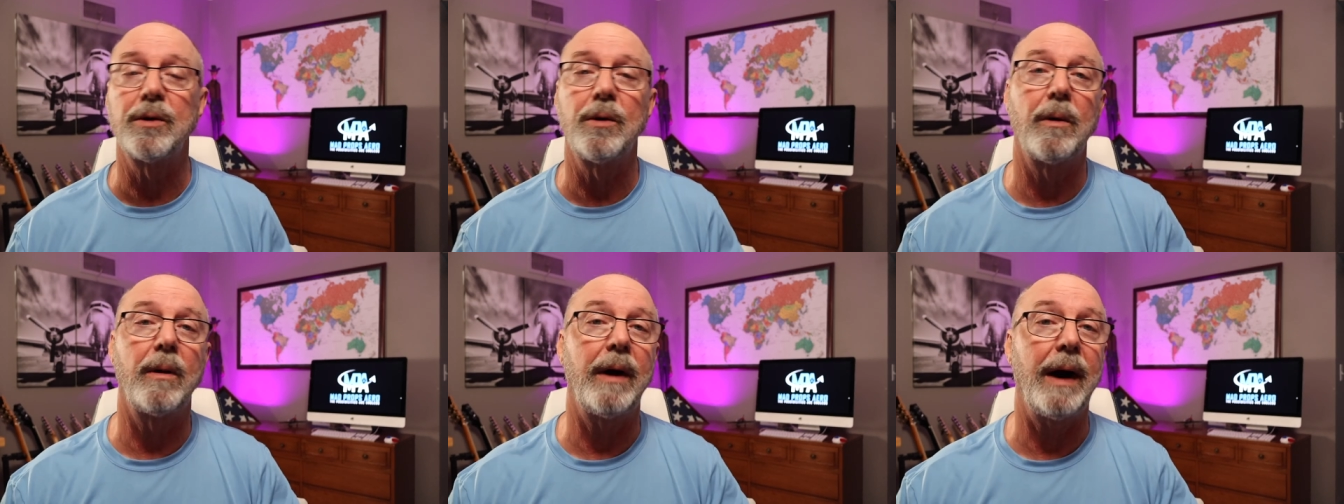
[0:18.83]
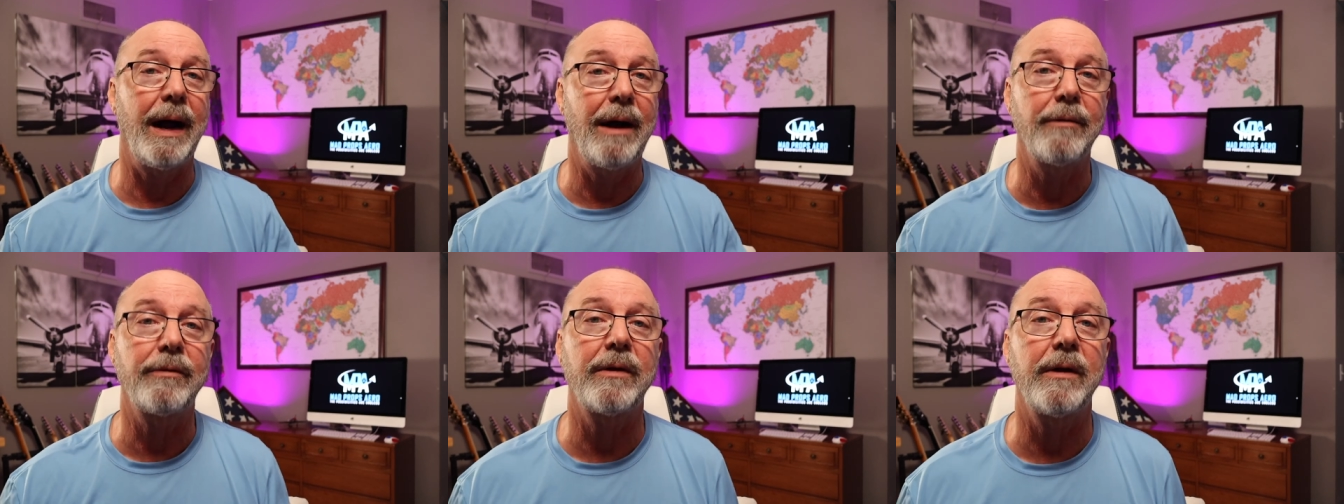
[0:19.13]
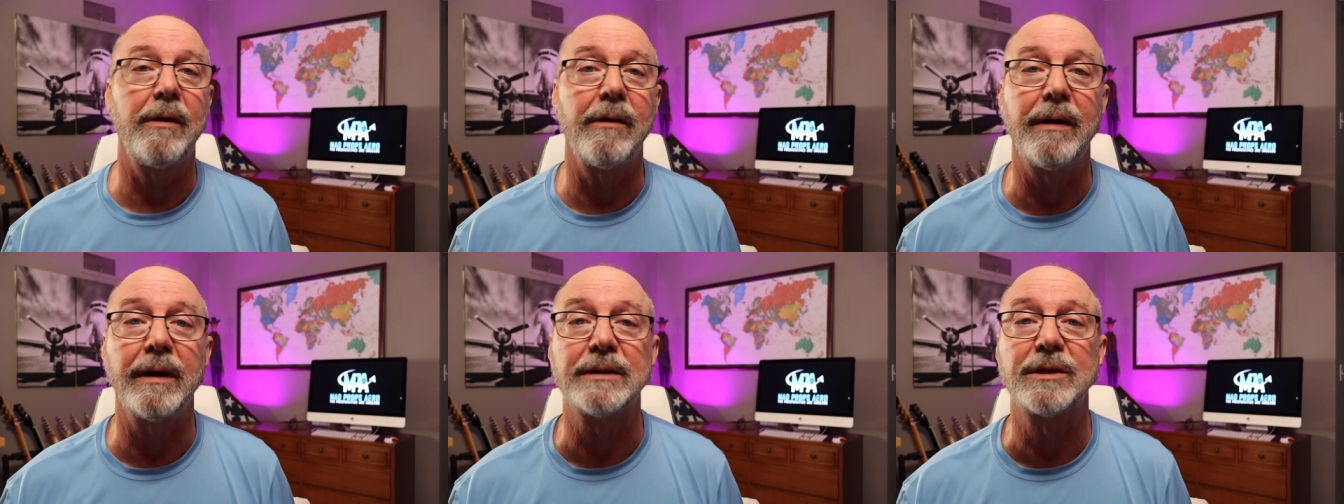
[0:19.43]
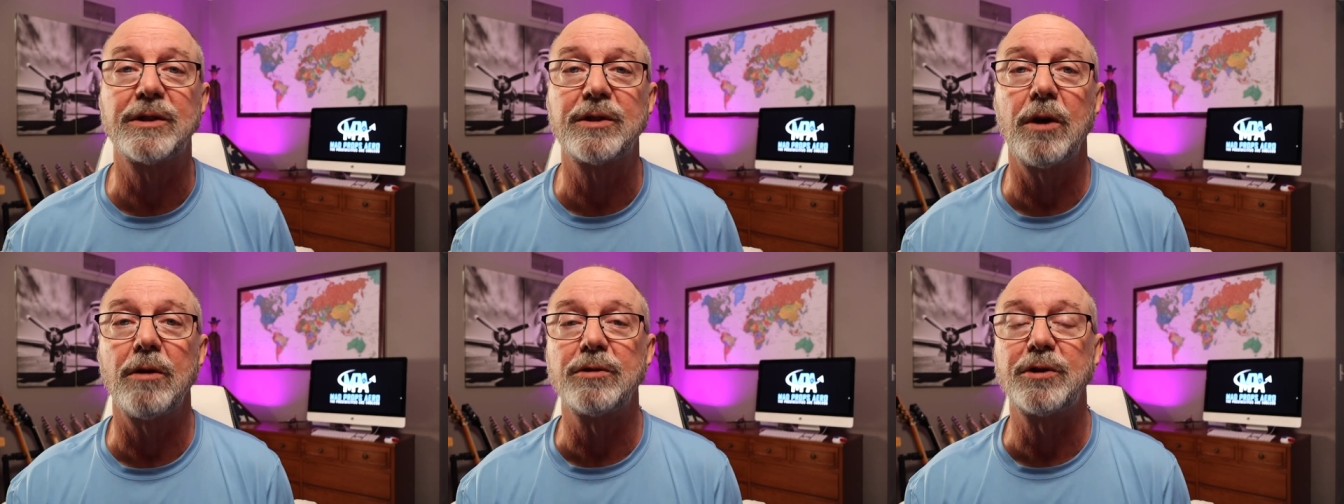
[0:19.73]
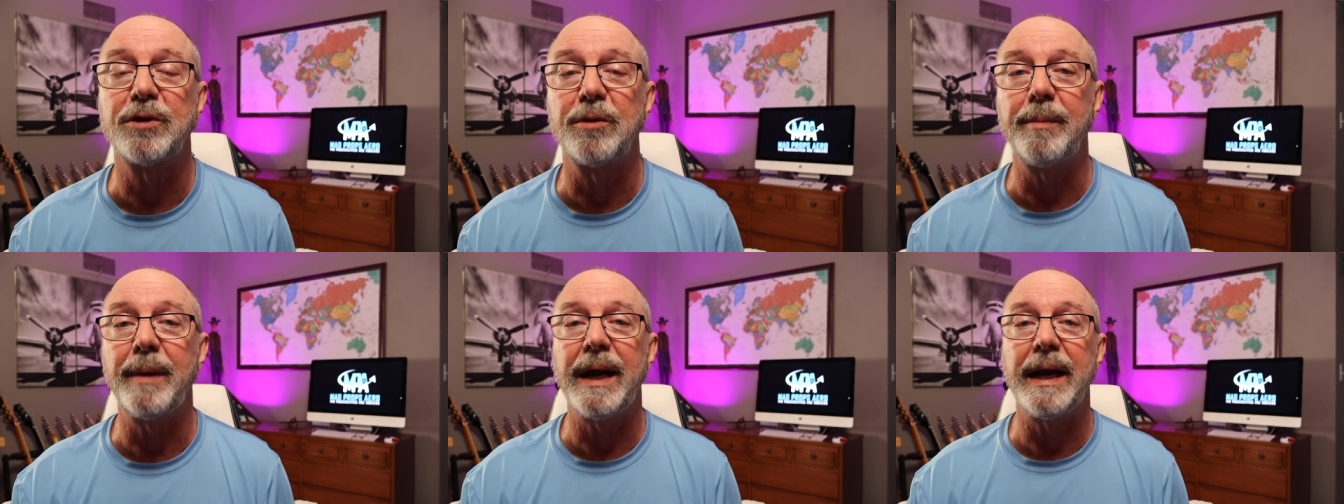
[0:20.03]
who are out there on
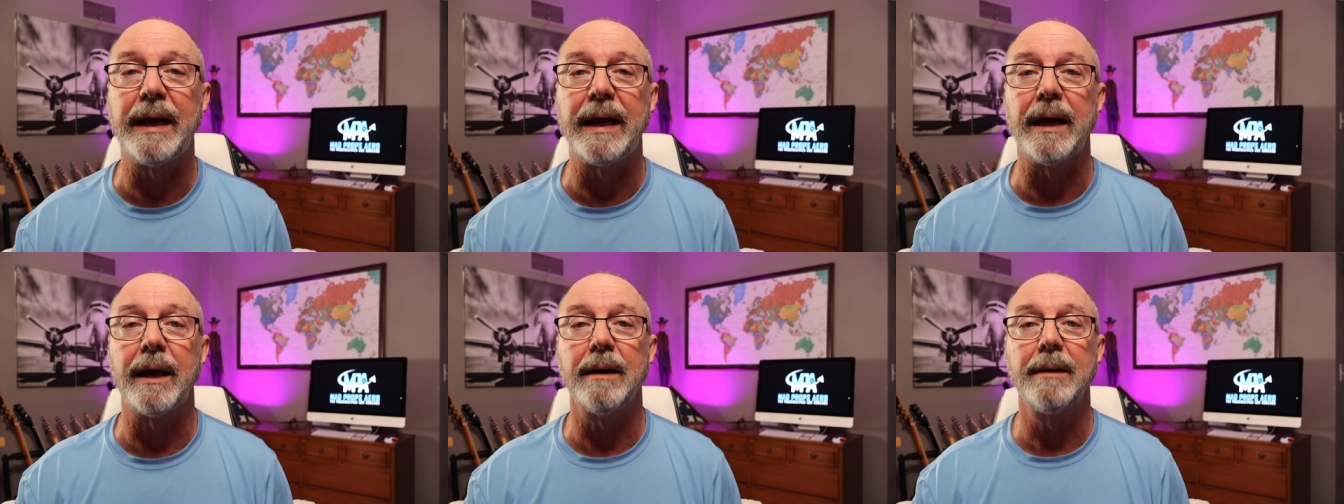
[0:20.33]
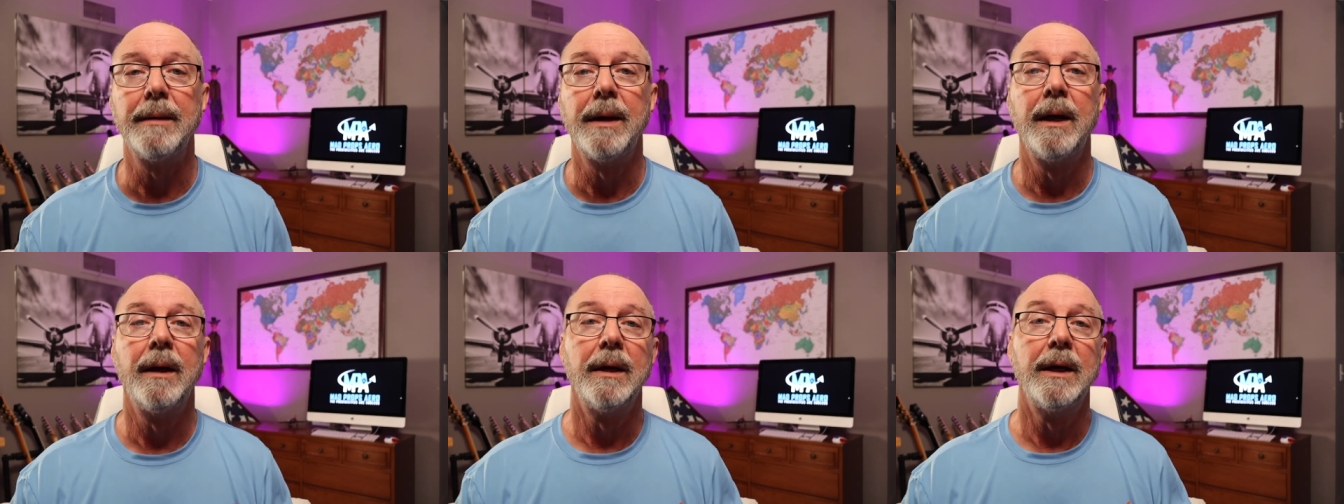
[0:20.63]
social media,